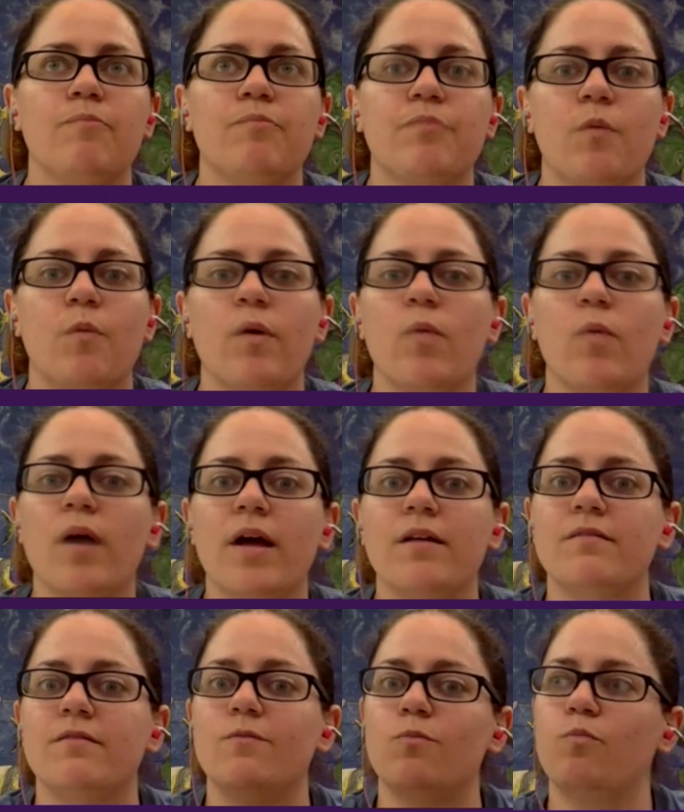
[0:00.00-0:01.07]
We
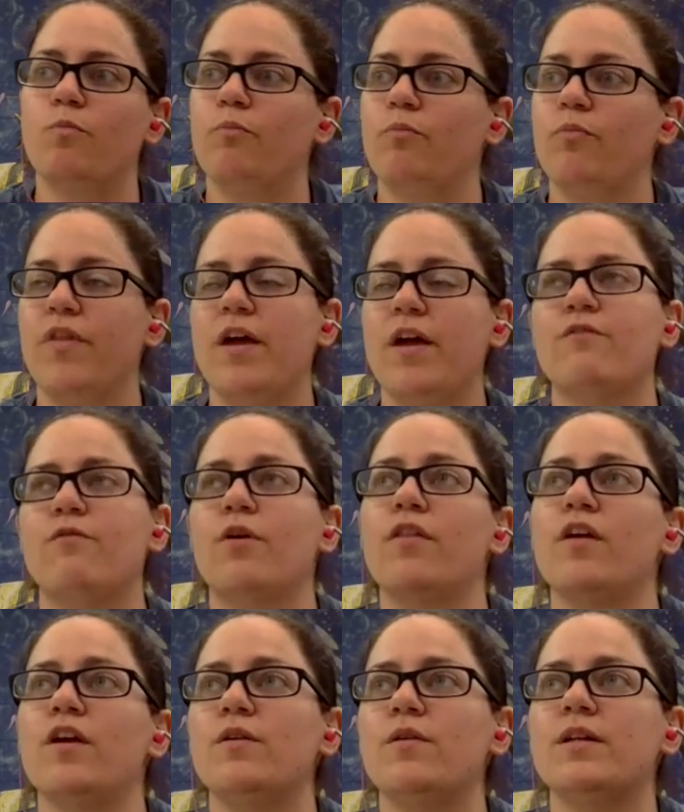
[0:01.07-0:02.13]
went to the end of one of
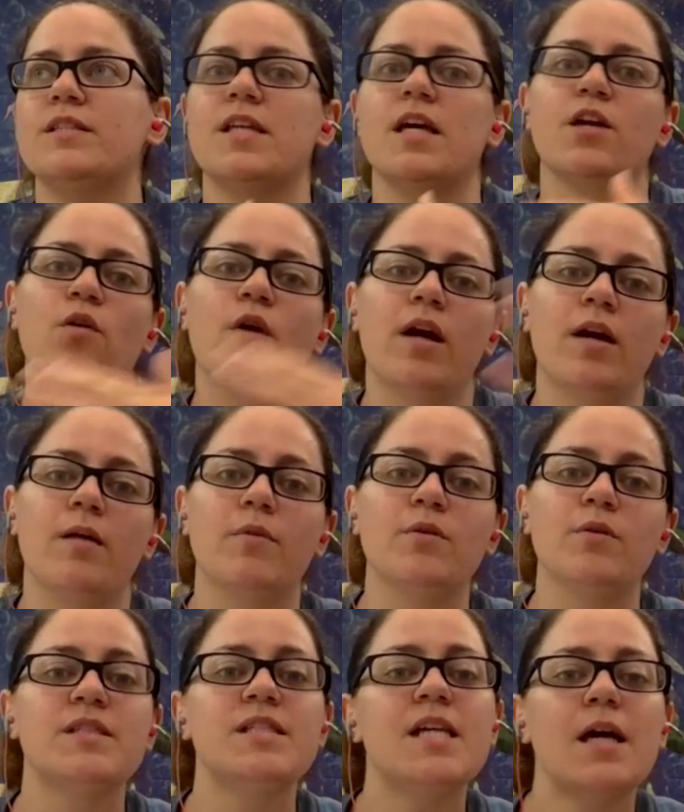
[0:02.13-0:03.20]
the units, they created a
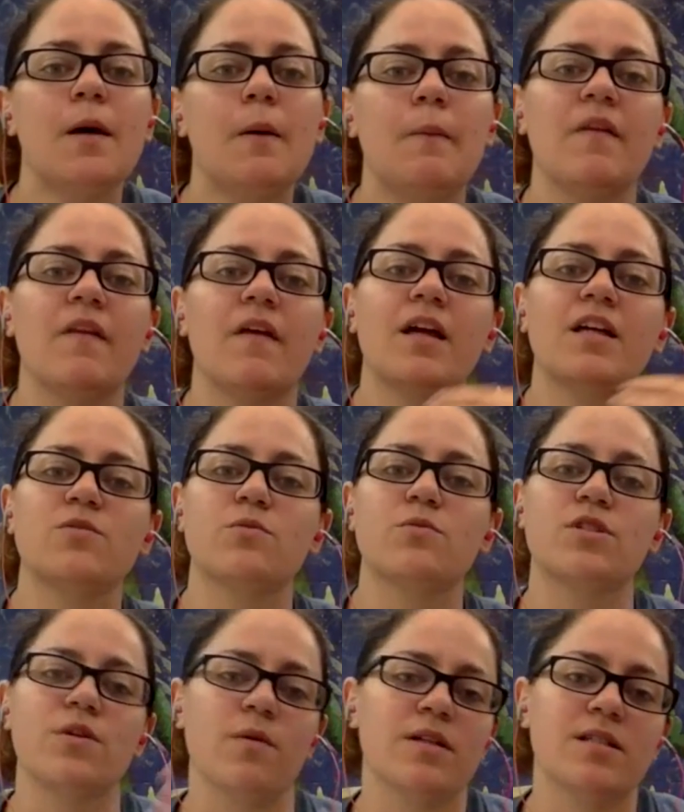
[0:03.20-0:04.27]
museum, and the kids were
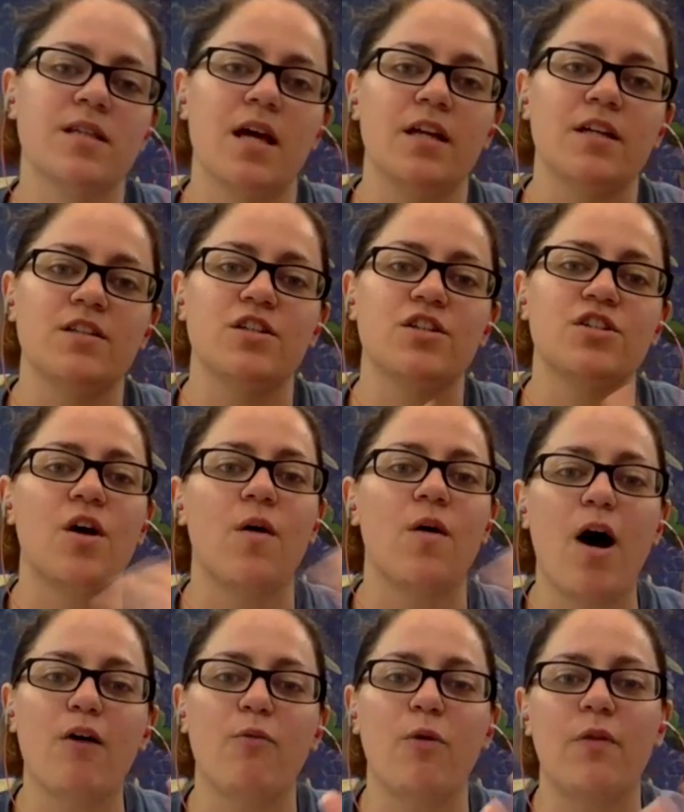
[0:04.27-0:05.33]
so excited to show
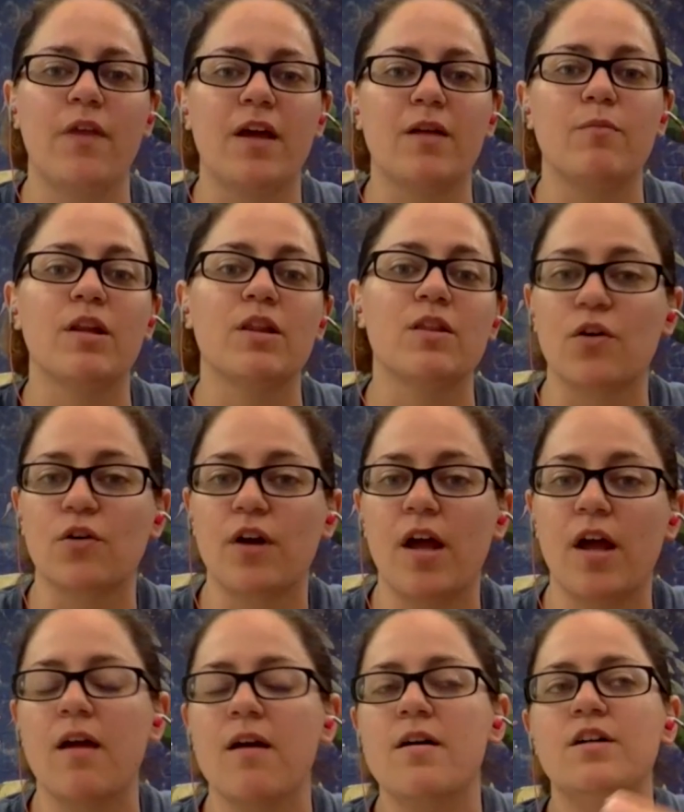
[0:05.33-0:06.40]
off what they'd been
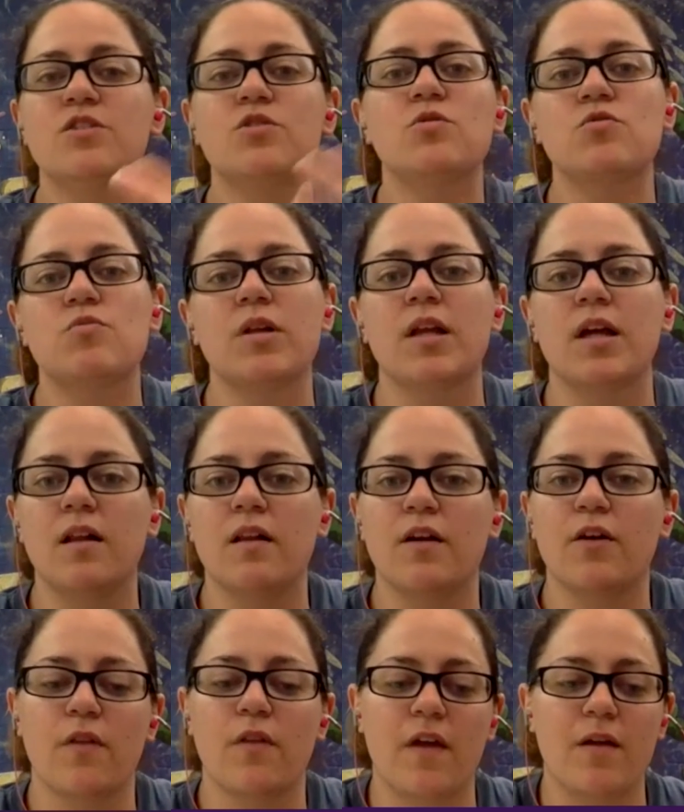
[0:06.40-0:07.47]
learning. So it was really
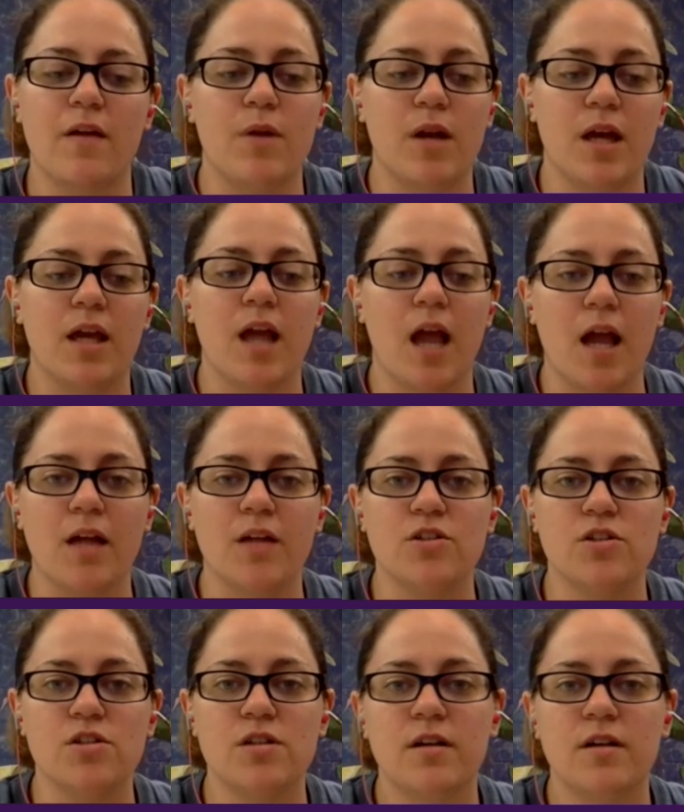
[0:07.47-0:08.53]
clear that they'd been
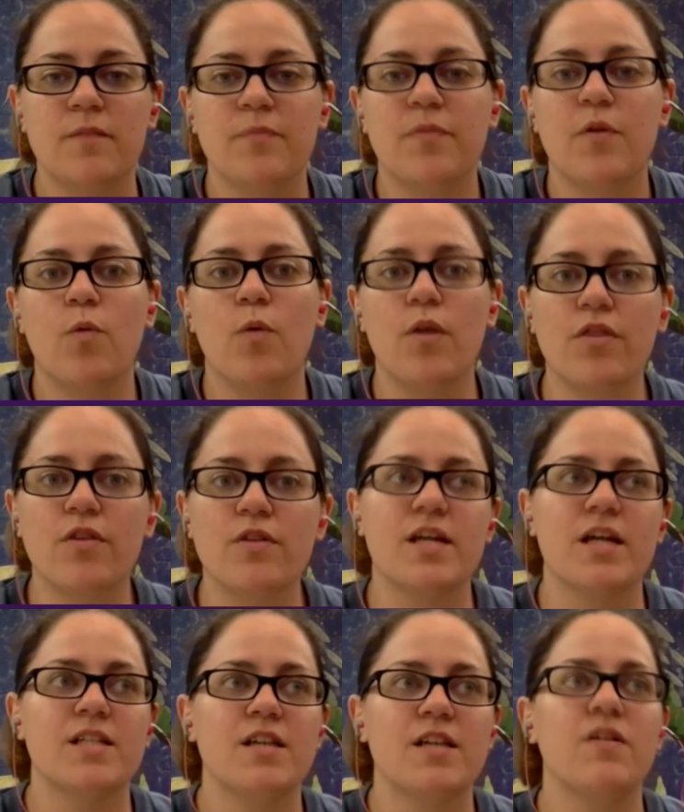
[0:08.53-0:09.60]
engaged with those
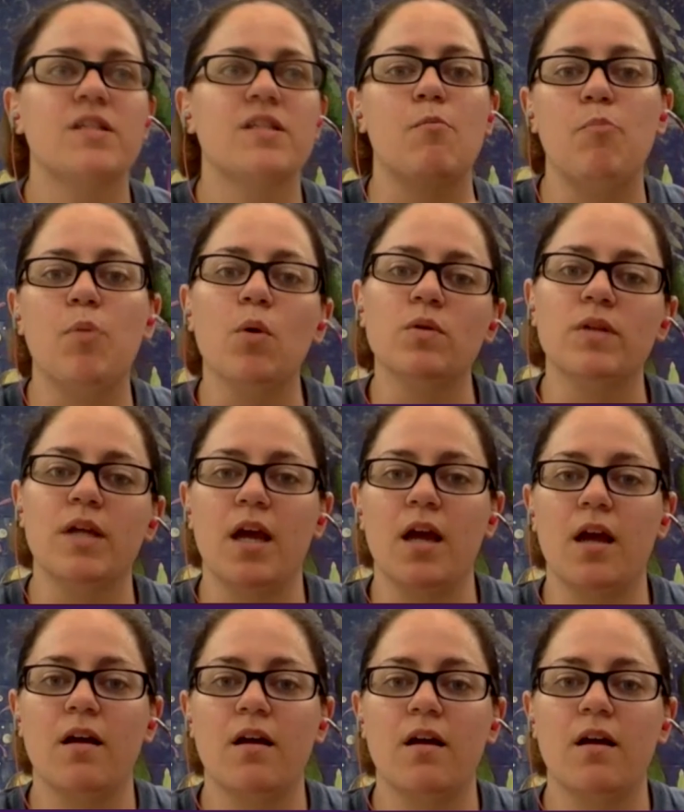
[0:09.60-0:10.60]
activities and building